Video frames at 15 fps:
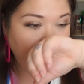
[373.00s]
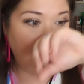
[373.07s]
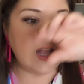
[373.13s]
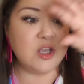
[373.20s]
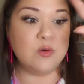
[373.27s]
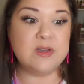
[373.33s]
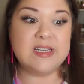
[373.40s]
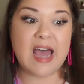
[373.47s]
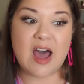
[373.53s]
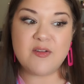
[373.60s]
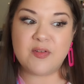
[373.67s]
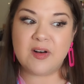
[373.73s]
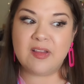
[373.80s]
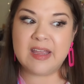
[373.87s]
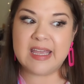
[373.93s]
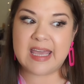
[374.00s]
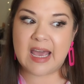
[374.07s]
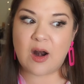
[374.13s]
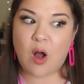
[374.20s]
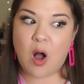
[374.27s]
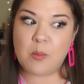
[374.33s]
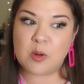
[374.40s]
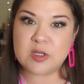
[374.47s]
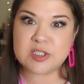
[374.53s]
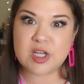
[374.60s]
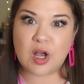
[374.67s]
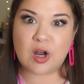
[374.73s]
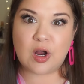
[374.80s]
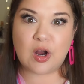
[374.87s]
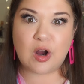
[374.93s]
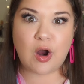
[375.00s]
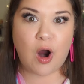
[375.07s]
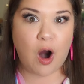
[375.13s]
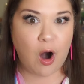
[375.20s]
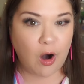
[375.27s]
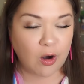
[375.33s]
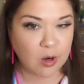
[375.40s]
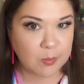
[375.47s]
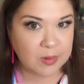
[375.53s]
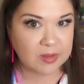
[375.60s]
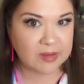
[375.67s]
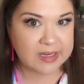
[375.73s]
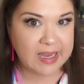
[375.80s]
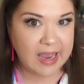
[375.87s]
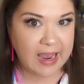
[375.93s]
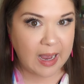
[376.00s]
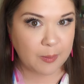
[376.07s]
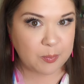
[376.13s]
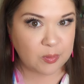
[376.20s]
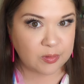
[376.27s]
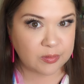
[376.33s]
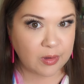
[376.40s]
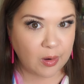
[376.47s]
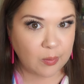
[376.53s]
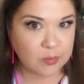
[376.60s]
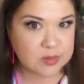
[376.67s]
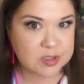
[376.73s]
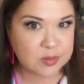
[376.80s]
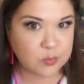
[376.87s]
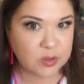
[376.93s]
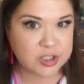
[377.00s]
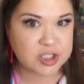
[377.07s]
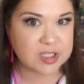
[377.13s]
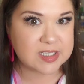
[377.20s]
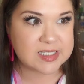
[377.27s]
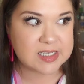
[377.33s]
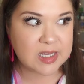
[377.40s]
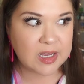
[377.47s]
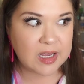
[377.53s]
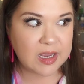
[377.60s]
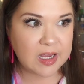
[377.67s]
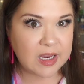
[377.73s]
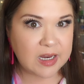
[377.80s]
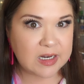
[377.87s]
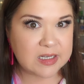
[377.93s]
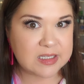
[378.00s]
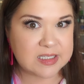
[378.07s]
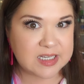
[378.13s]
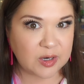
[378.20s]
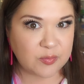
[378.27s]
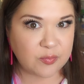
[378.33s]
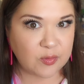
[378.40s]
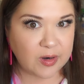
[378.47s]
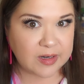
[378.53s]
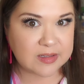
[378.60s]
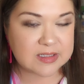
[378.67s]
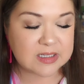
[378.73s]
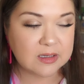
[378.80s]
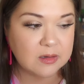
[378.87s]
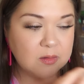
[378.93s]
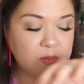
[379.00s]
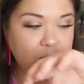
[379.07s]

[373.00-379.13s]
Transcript: And you definitely get almost a caramely apple note, which is different.